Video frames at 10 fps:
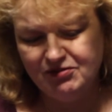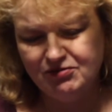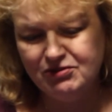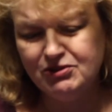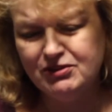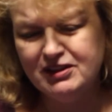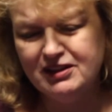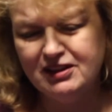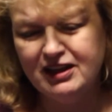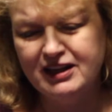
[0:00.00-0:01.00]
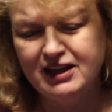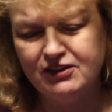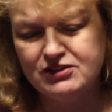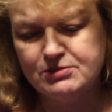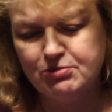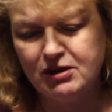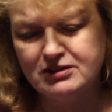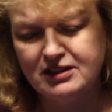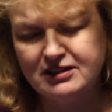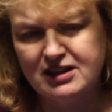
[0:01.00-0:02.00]
really like how this
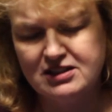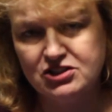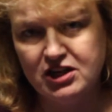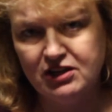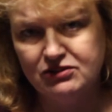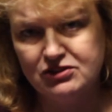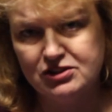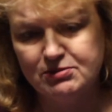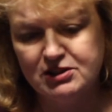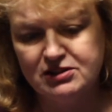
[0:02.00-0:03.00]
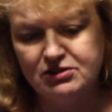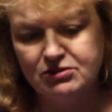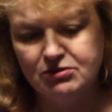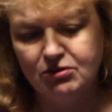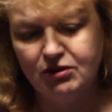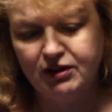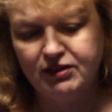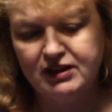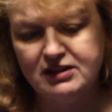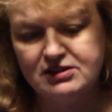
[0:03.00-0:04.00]
project has challenged me to look at
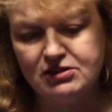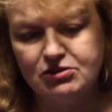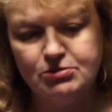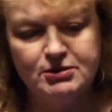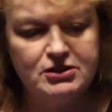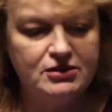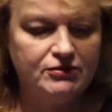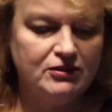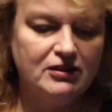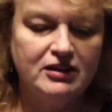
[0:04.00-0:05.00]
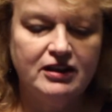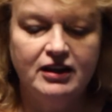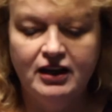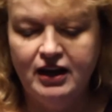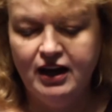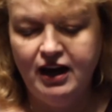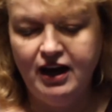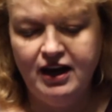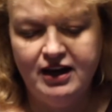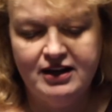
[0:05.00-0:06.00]
things a little bit differently.
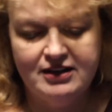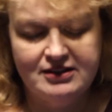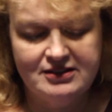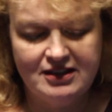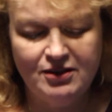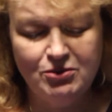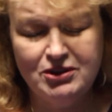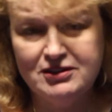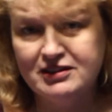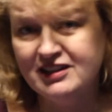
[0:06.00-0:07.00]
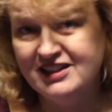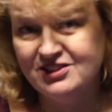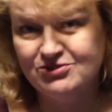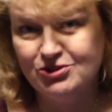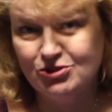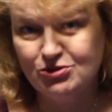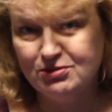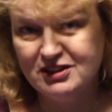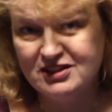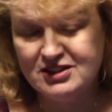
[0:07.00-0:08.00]
And I want it to last for a little
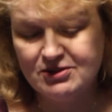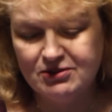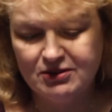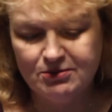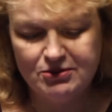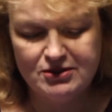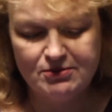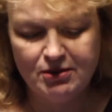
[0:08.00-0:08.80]
bit, so I'm going to put some